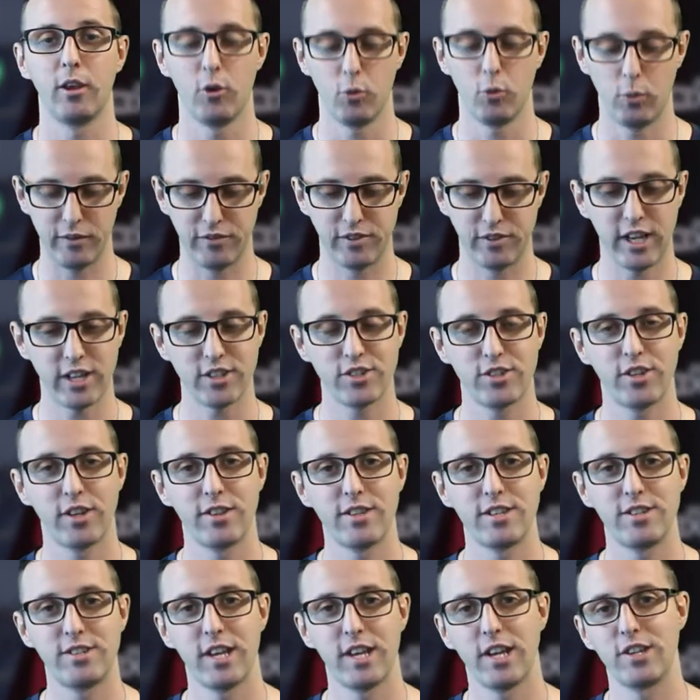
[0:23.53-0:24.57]
We've touched on
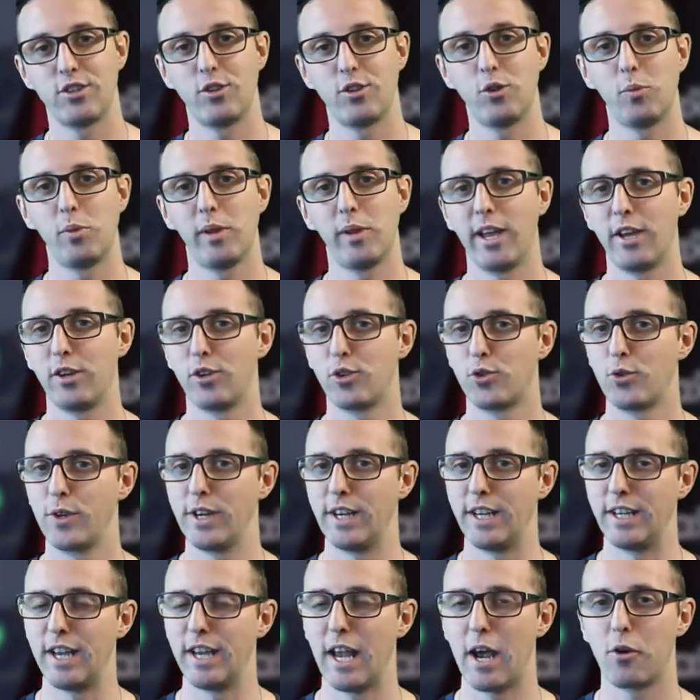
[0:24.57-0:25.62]
the sagittal plane
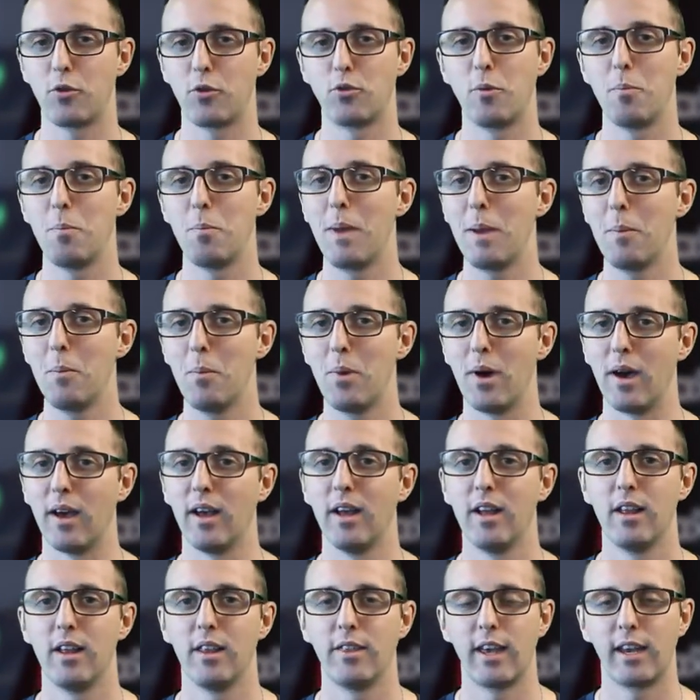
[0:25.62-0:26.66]
already. Now remember,
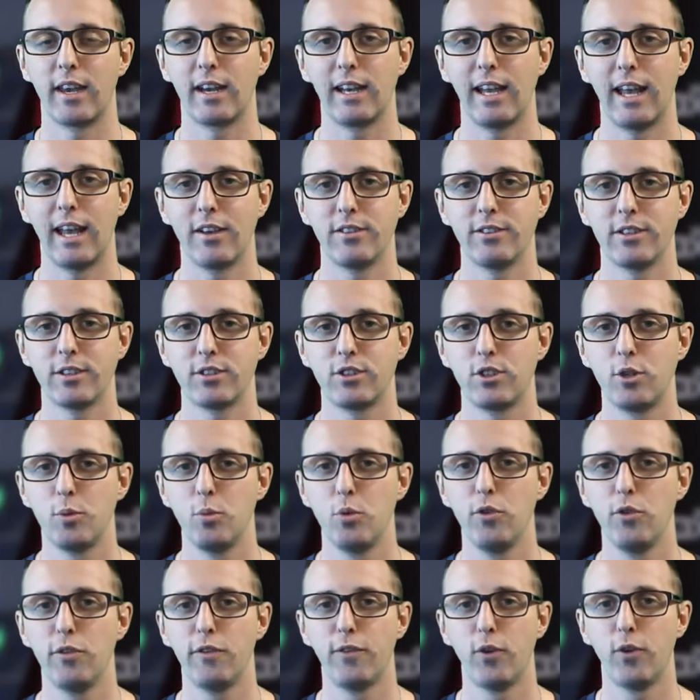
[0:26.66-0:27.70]
that allows us to
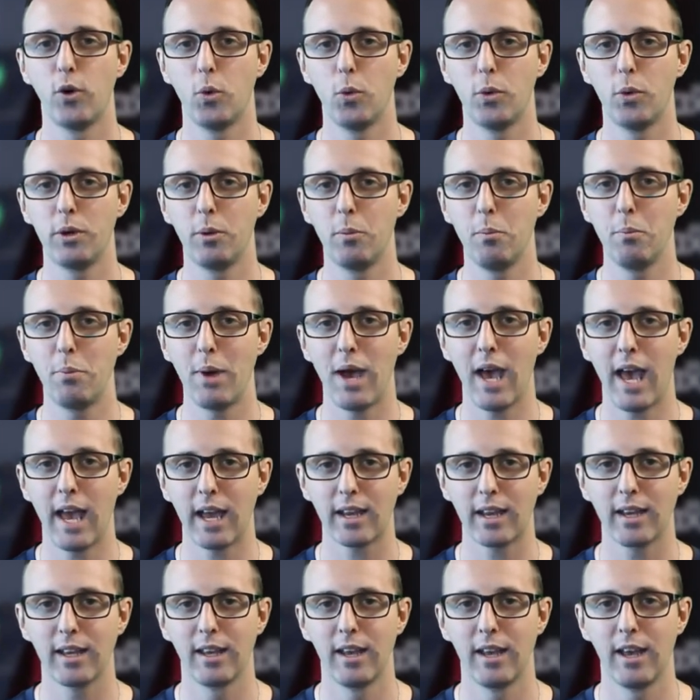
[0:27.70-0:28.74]
move forward and
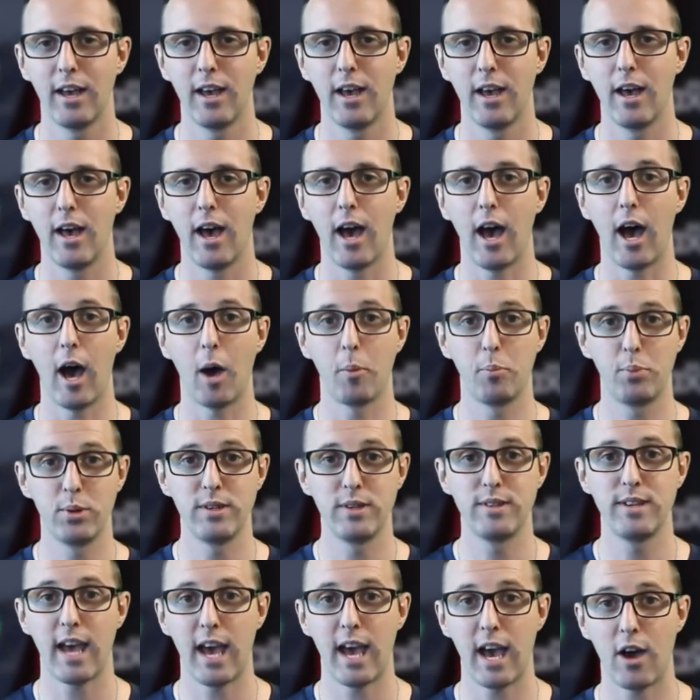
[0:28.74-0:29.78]
back, up
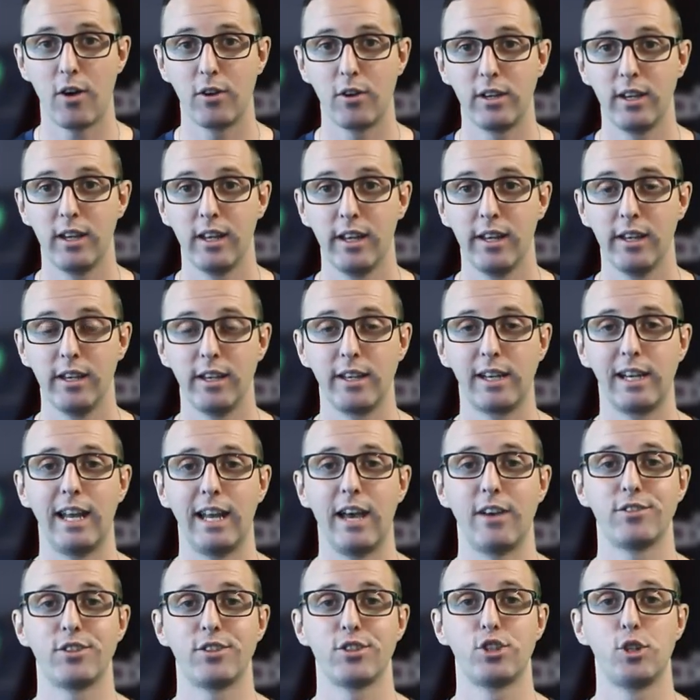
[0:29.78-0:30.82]
and down. It
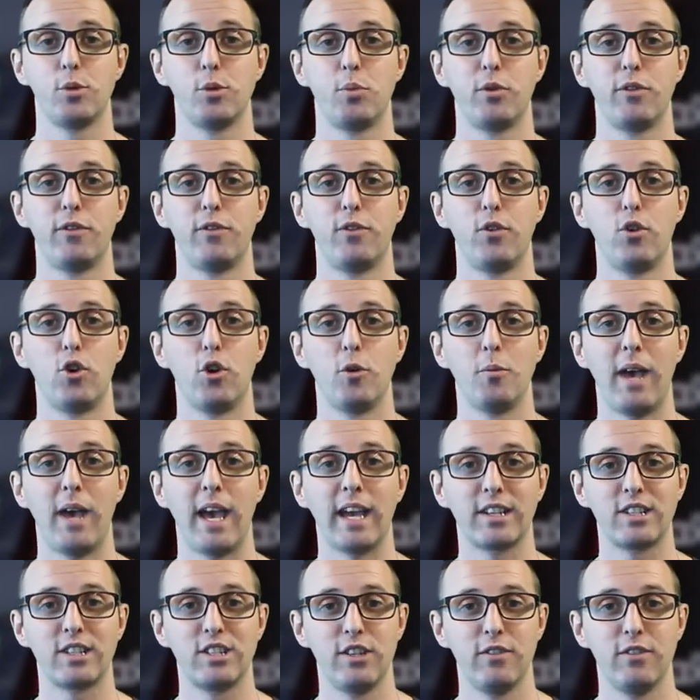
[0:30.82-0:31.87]
allows us to perform
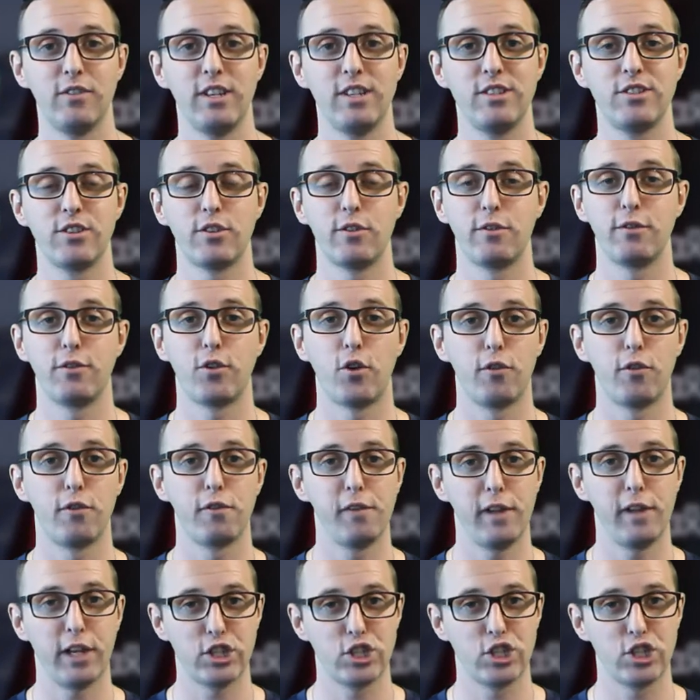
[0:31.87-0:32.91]
activities that involve
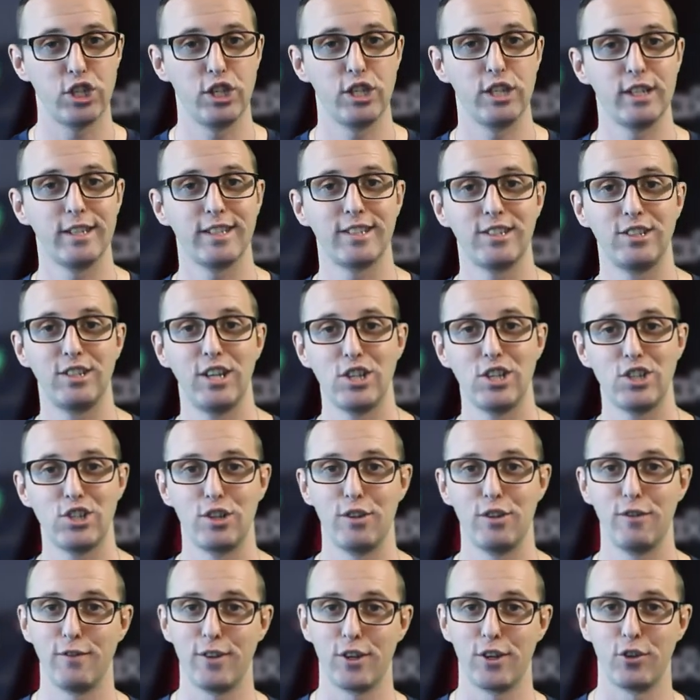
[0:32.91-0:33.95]
flexion and
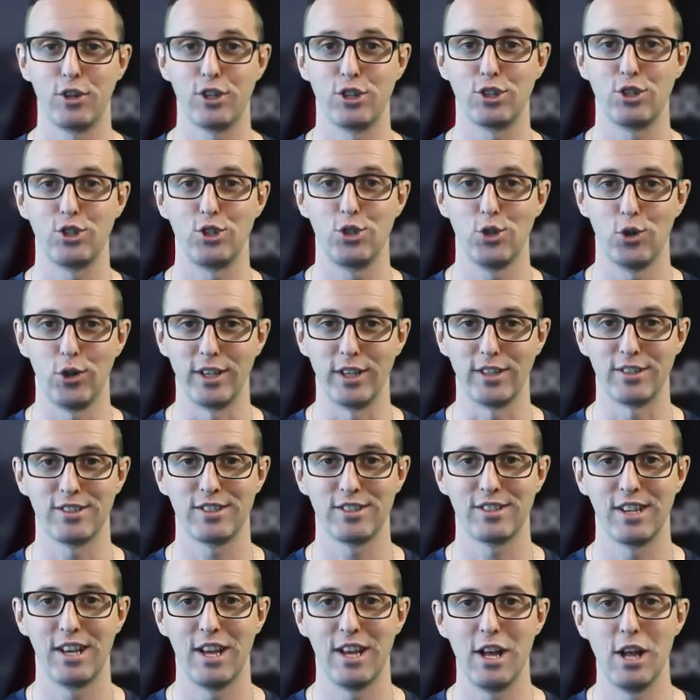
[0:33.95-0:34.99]
extension at various
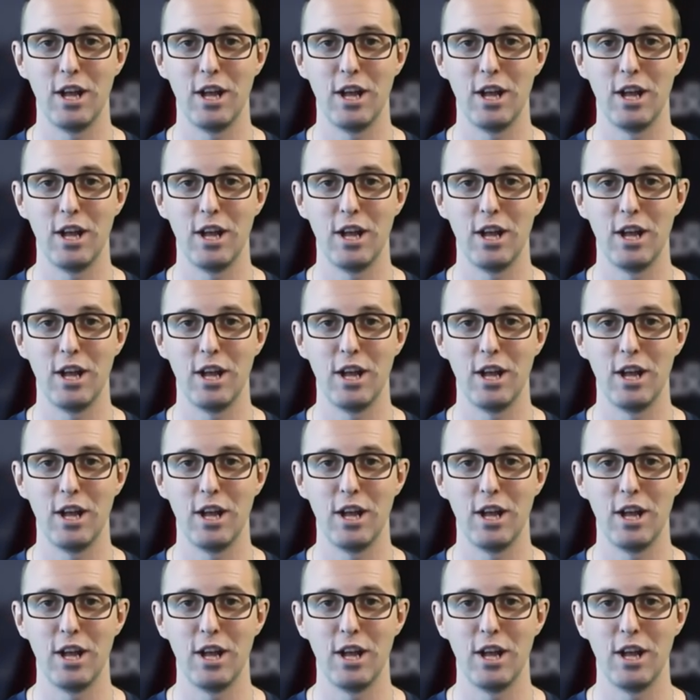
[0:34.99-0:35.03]
joints.